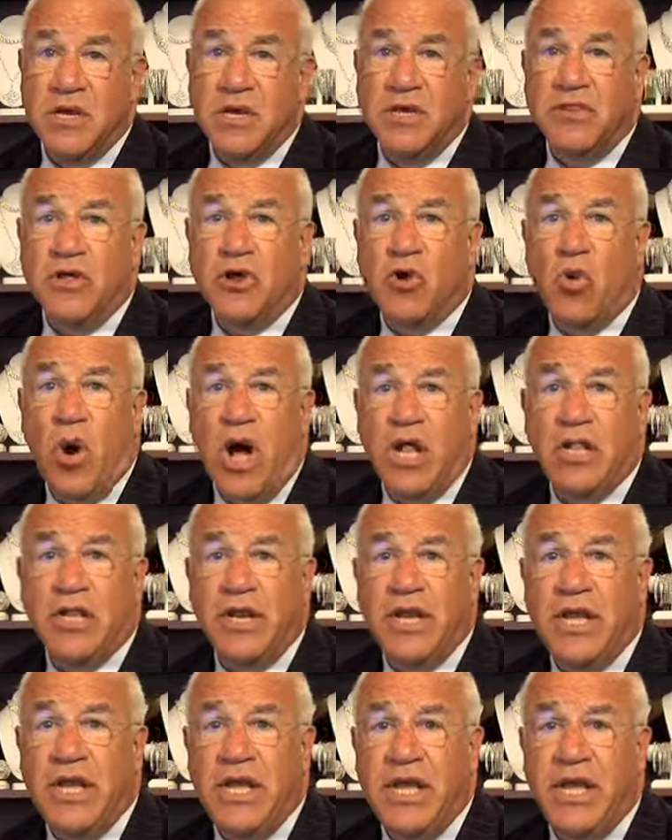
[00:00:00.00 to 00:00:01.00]
The
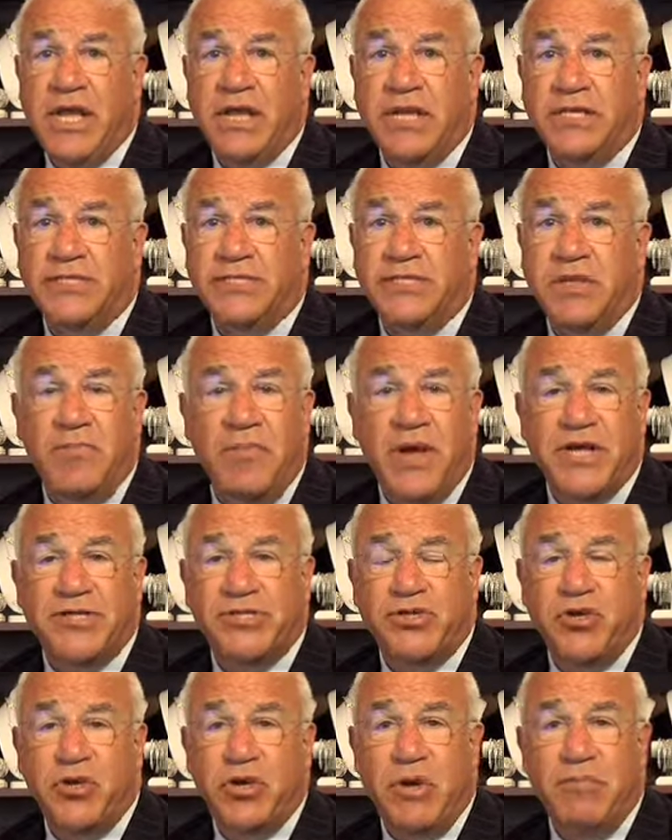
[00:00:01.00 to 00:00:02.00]
quality is the
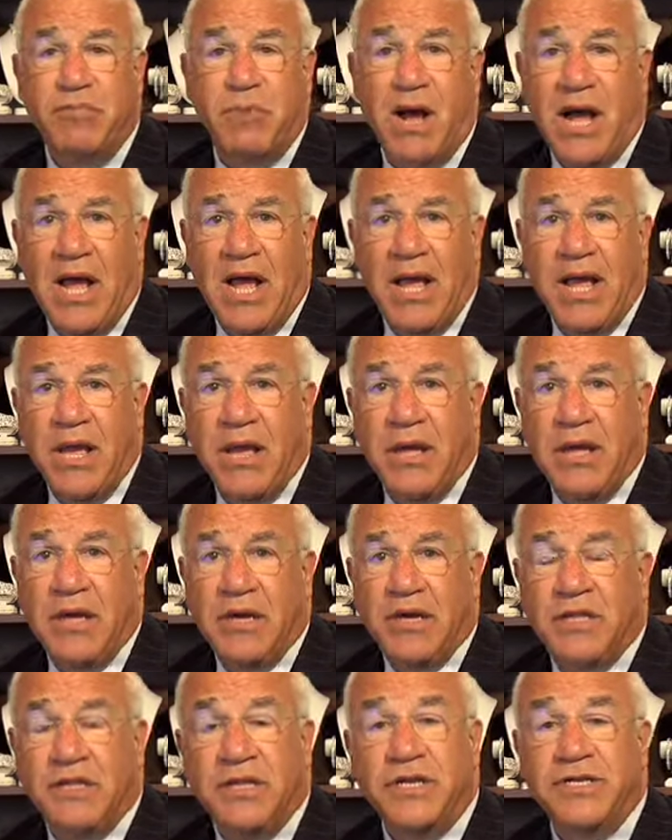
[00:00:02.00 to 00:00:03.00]
best you can buy.
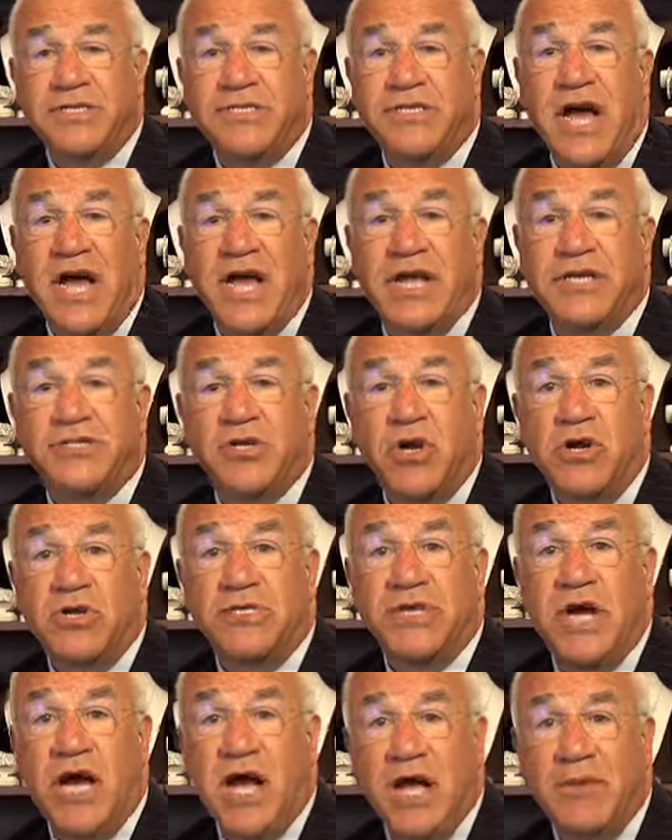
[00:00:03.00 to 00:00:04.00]
The designs are
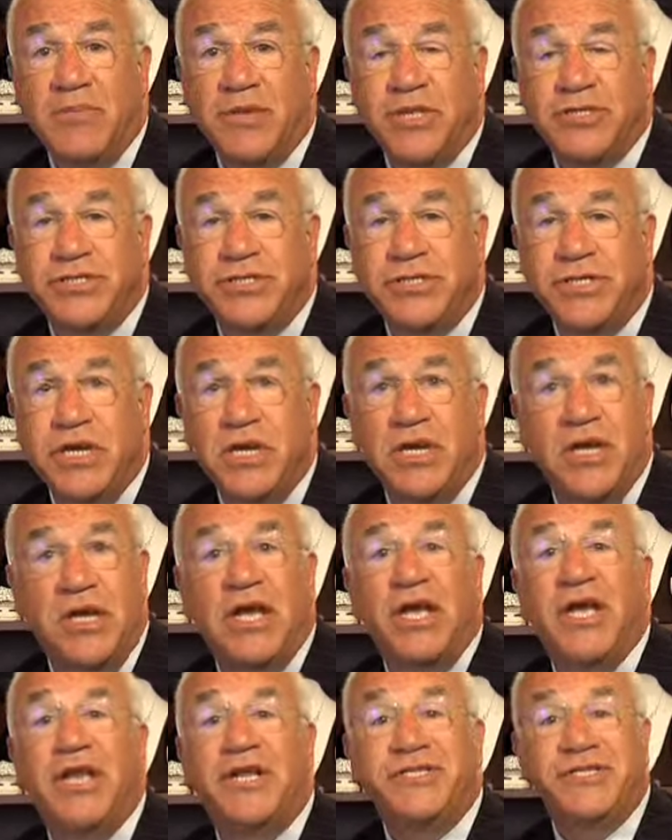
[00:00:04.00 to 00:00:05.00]
timeless.
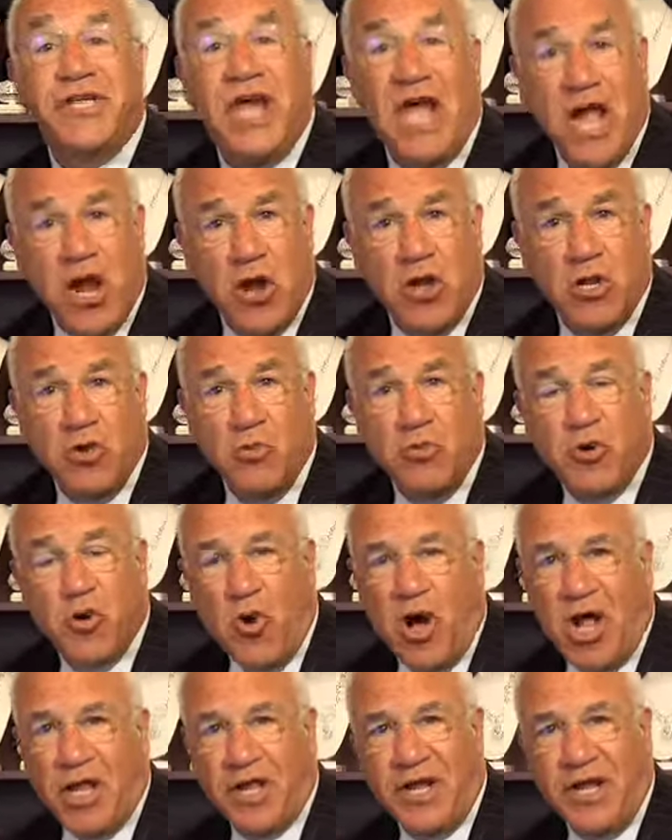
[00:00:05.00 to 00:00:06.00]
It is heirloom
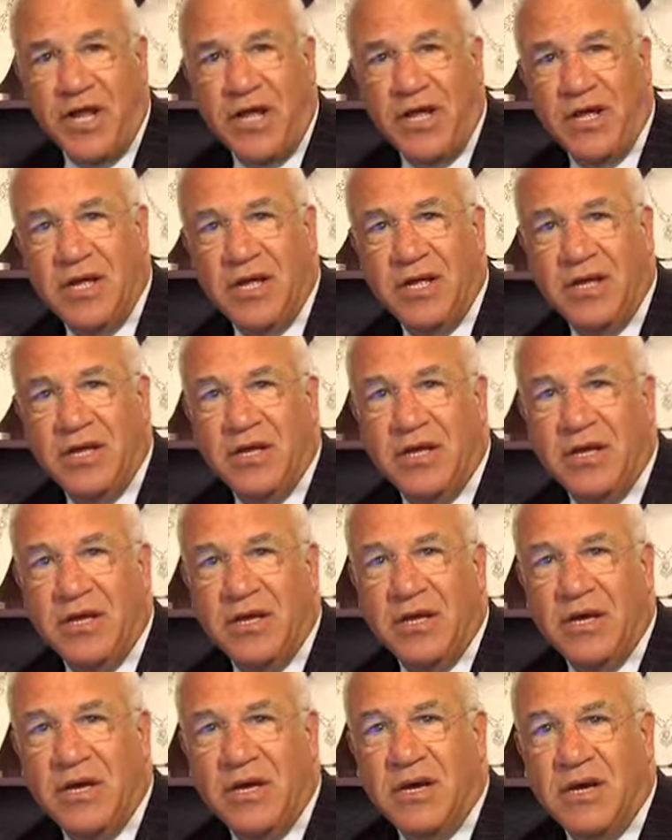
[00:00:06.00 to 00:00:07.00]
quality.
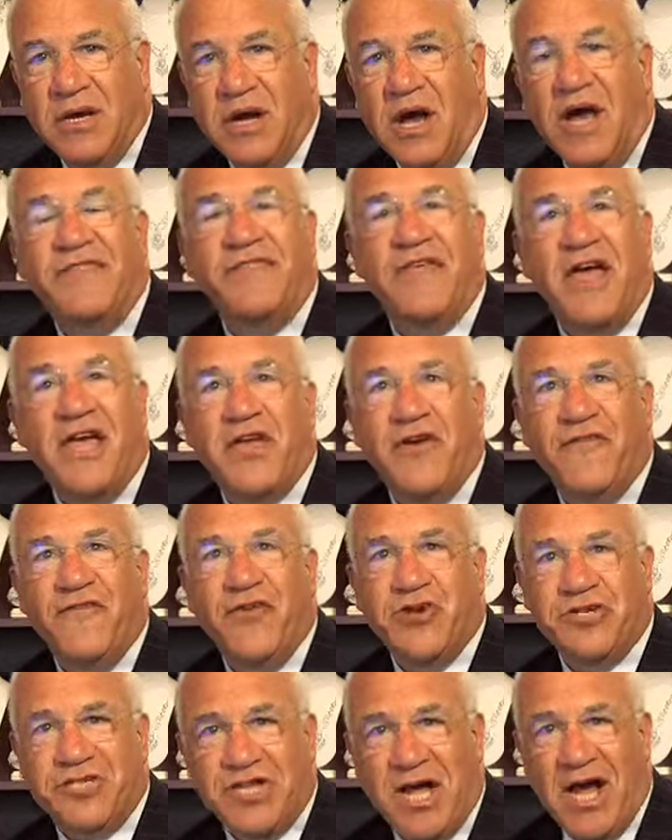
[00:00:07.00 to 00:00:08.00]
I thank you for
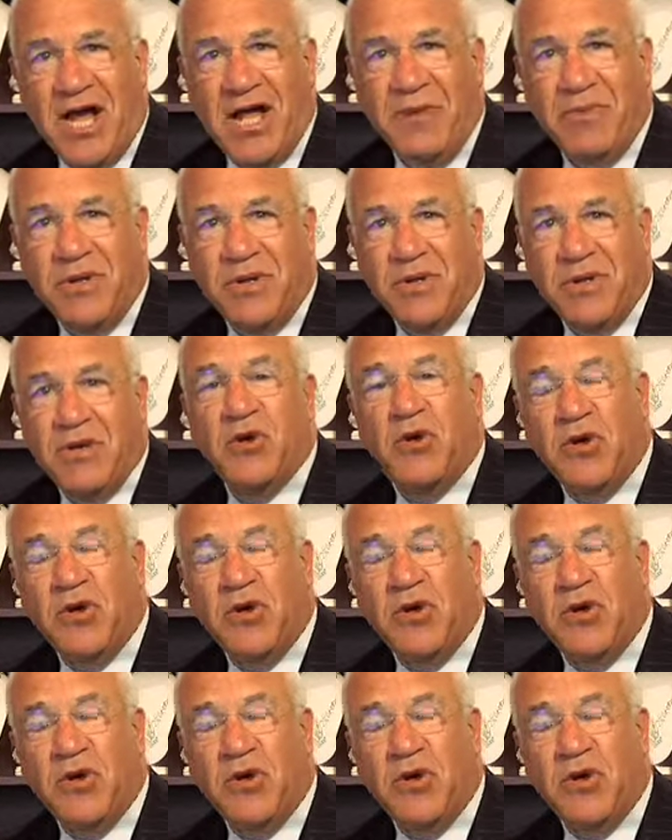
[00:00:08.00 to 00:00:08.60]
your time.